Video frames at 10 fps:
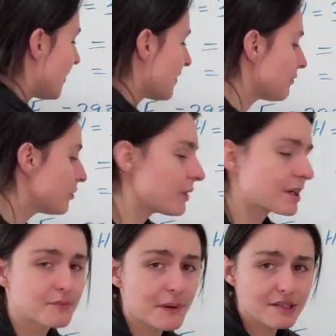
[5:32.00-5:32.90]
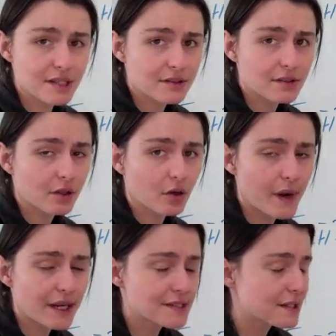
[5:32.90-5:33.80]
and then we'll express that to the
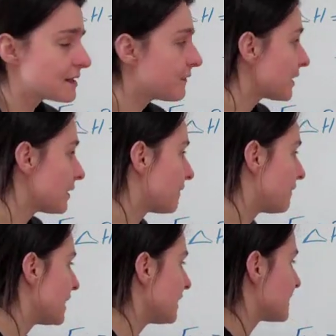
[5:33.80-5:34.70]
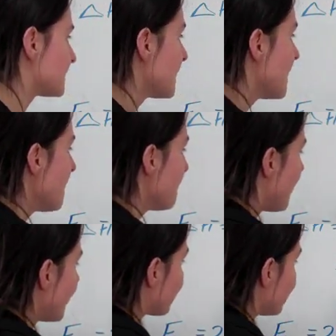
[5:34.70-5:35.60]
correct significant figures. But